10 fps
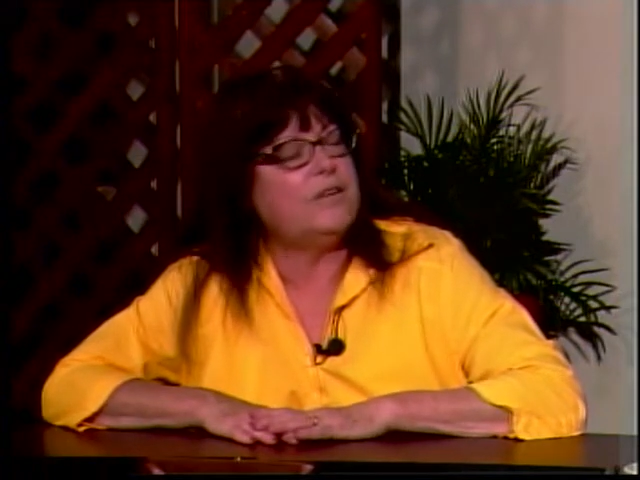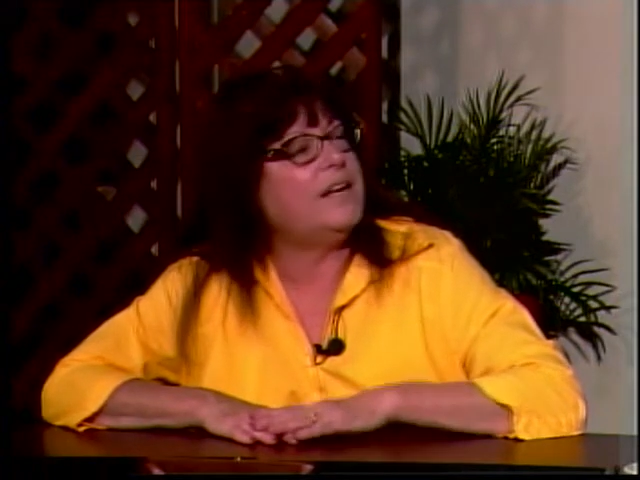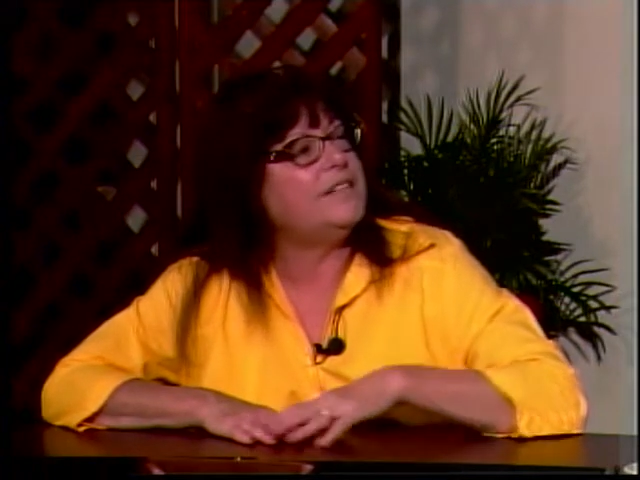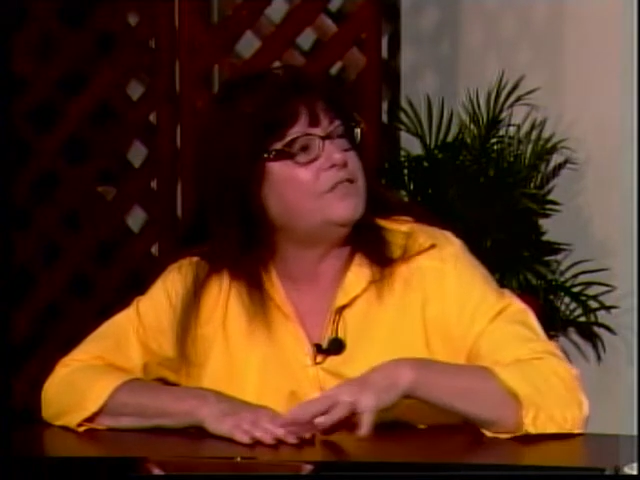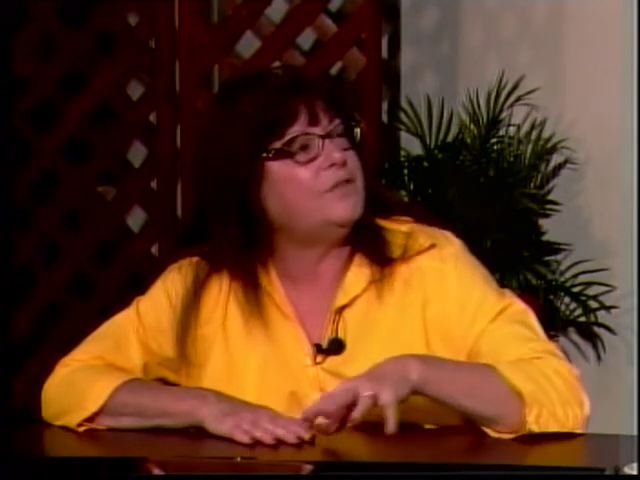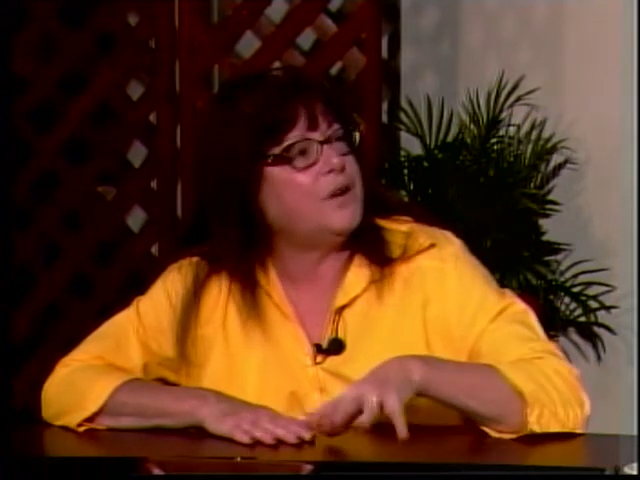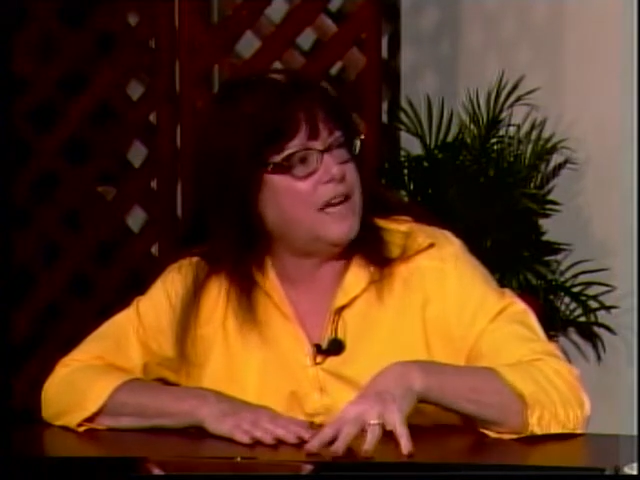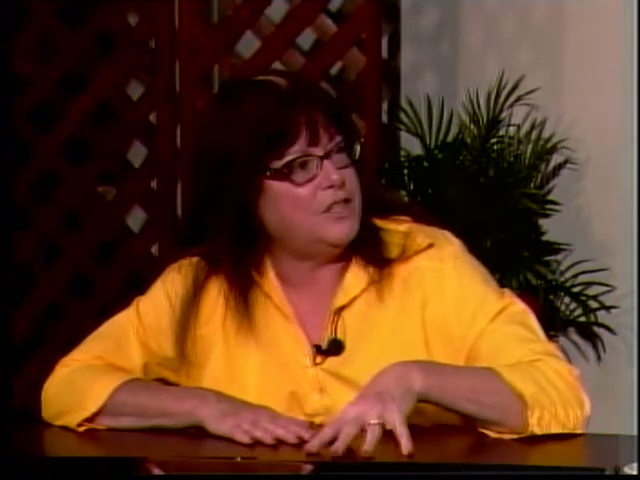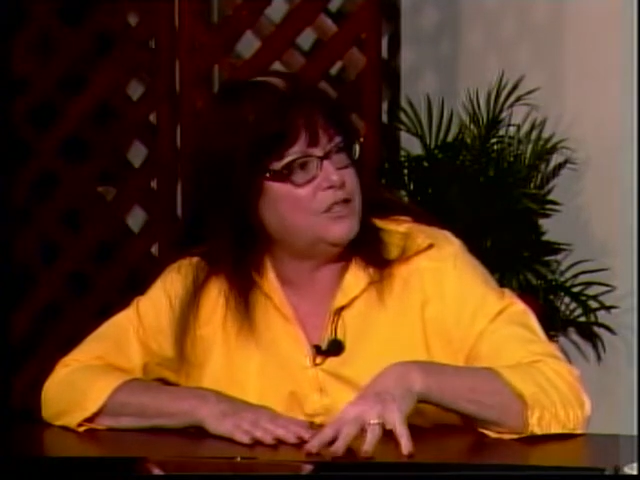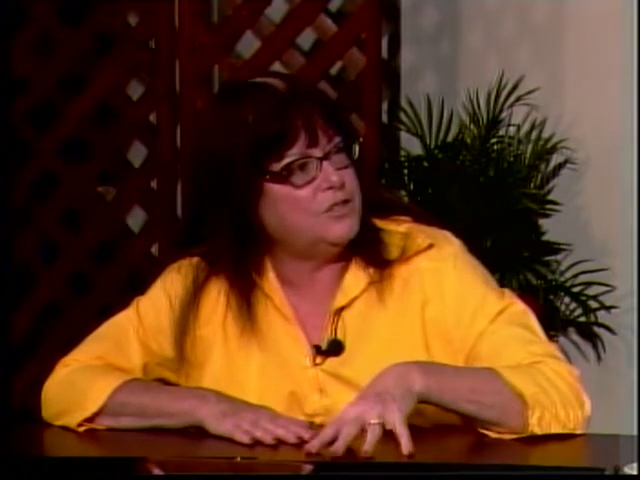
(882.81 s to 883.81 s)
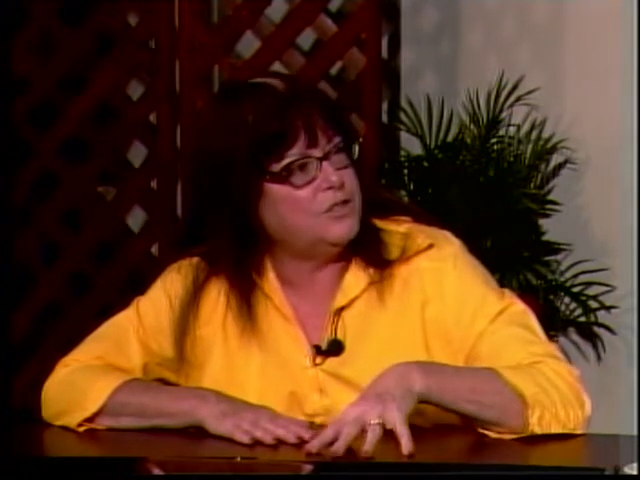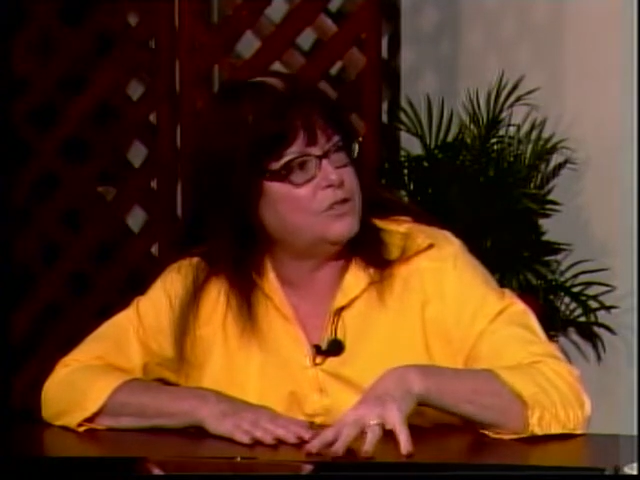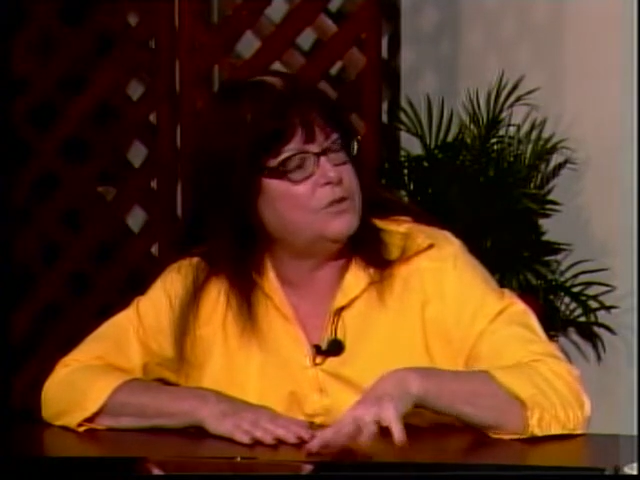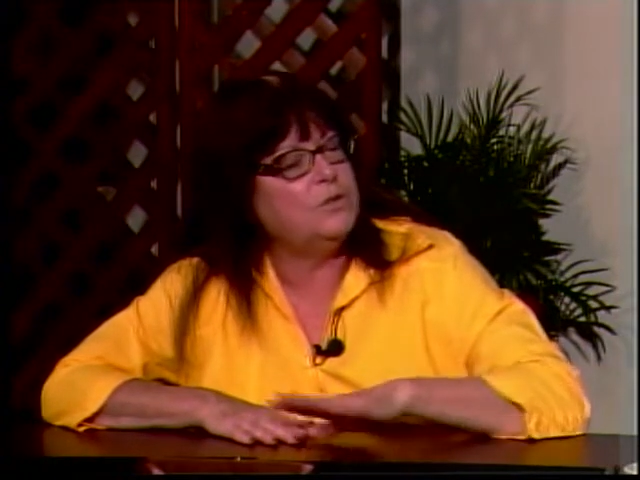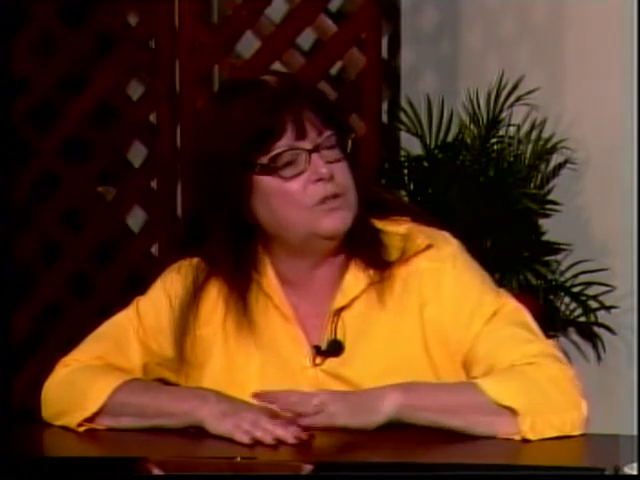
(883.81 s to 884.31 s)
has a vocational
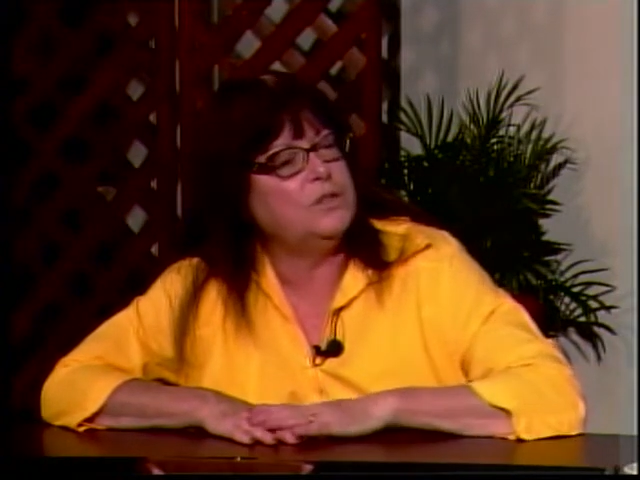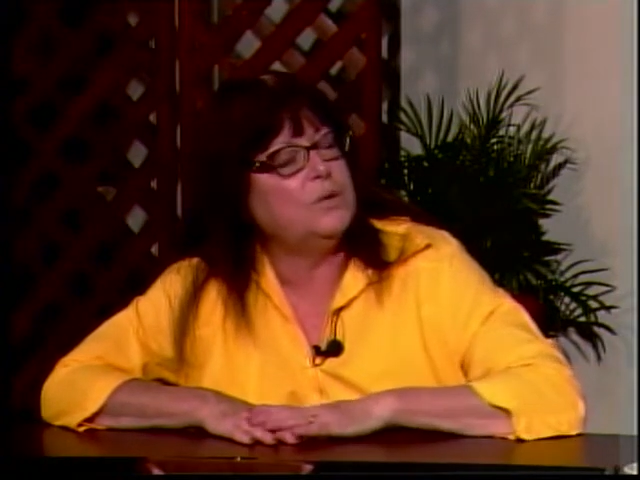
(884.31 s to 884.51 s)
school.